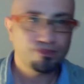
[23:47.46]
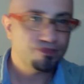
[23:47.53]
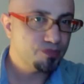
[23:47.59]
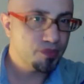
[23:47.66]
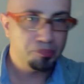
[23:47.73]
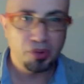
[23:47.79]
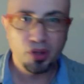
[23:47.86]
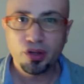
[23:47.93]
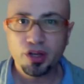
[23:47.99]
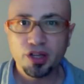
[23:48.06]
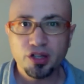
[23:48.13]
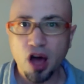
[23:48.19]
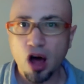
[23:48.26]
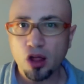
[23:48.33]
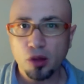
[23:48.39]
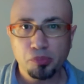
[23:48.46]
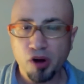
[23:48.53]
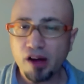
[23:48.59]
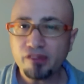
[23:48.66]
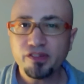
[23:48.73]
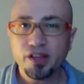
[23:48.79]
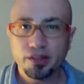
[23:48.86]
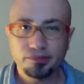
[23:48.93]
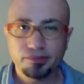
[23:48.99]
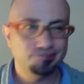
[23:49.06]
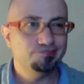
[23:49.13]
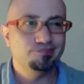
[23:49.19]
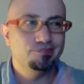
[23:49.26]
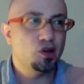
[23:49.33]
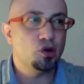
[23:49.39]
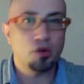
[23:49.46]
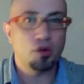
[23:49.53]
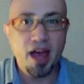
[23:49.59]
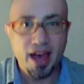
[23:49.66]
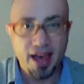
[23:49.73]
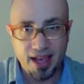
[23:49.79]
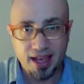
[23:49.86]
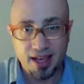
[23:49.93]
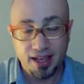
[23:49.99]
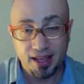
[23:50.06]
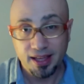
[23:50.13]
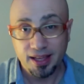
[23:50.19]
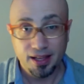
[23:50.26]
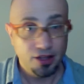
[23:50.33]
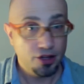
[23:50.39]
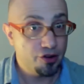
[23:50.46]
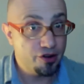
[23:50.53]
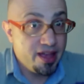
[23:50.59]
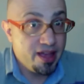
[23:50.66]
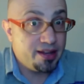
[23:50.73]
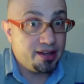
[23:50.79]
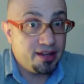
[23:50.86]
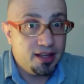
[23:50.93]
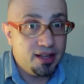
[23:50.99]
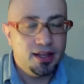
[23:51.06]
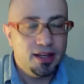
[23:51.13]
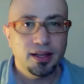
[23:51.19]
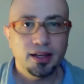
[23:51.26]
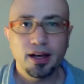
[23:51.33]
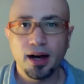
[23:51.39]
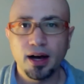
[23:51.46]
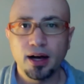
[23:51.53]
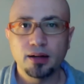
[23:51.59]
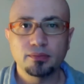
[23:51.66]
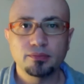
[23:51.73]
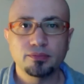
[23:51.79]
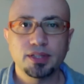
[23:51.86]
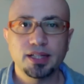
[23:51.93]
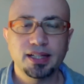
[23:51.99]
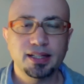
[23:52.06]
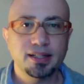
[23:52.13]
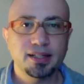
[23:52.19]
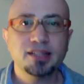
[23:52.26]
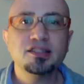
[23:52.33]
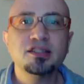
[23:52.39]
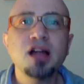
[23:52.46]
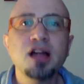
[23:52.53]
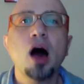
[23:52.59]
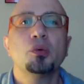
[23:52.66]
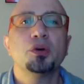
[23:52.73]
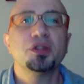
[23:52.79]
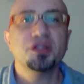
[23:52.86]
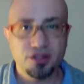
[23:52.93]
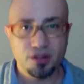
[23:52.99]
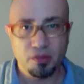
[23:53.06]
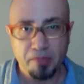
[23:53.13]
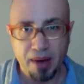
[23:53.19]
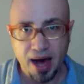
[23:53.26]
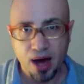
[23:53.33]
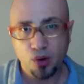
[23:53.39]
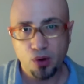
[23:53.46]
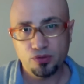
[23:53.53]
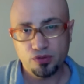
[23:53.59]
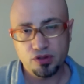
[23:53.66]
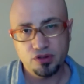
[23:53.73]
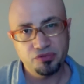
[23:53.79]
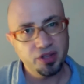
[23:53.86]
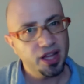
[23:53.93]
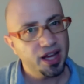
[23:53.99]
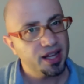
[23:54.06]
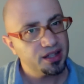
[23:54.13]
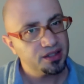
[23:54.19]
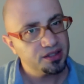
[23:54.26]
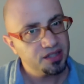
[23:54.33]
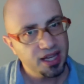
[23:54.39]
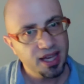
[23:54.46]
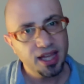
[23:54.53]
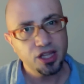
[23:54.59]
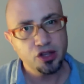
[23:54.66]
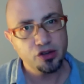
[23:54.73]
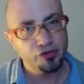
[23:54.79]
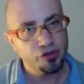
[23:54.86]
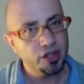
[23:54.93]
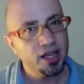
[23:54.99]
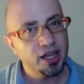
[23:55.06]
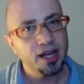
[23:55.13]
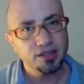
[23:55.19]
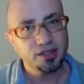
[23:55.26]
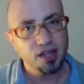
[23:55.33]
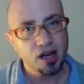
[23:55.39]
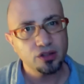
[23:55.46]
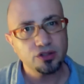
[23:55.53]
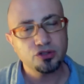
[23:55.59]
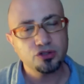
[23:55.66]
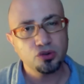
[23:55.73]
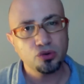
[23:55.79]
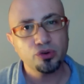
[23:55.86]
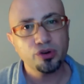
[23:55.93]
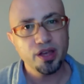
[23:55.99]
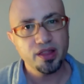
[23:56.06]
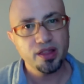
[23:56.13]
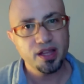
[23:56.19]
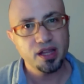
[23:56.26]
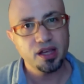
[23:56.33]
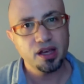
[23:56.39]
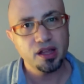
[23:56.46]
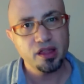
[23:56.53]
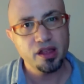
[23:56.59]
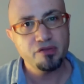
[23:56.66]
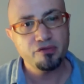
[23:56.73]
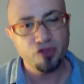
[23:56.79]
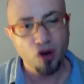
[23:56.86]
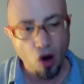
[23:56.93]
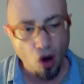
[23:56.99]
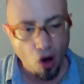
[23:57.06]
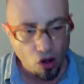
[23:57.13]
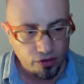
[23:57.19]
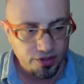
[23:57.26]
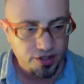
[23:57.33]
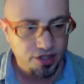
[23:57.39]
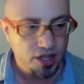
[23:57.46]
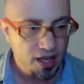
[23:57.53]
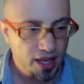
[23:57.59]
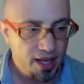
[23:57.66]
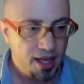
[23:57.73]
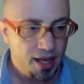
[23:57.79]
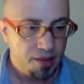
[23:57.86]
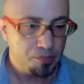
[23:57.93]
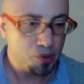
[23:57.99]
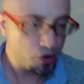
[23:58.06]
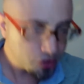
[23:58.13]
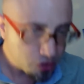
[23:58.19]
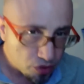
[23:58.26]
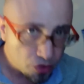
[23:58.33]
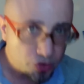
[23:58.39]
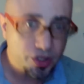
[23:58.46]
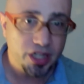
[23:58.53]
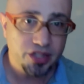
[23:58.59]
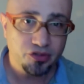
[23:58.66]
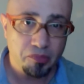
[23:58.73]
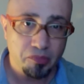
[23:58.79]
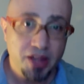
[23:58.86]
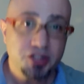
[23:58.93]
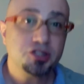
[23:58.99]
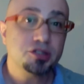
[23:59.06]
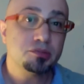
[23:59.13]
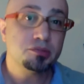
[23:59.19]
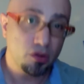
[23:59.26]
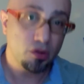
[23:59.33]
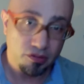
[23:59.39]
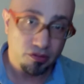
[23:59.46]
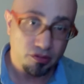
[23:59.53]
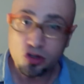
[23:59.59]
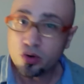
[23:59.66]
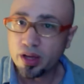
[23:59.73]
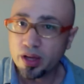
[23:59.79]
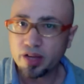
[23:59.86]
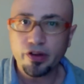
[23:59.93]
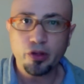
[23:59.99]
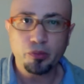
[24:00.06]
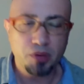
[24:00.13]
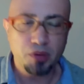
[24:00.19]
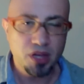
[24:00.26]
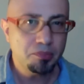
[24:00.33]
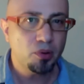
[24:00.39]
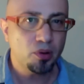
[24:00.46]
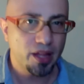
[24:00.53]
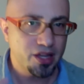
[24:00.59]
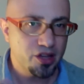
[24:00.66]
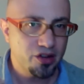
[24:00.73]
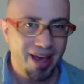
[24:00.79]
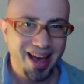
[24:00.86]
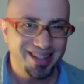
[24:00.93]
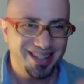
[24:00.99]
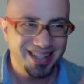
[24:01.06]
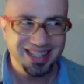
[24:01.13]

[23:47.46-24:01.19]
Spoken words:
$1 billion profit, hooray, you're in. That's not what this is about. So you really got to dig in and you really got to tell a story that involves personal transformation, both of you and of other people. And you can't just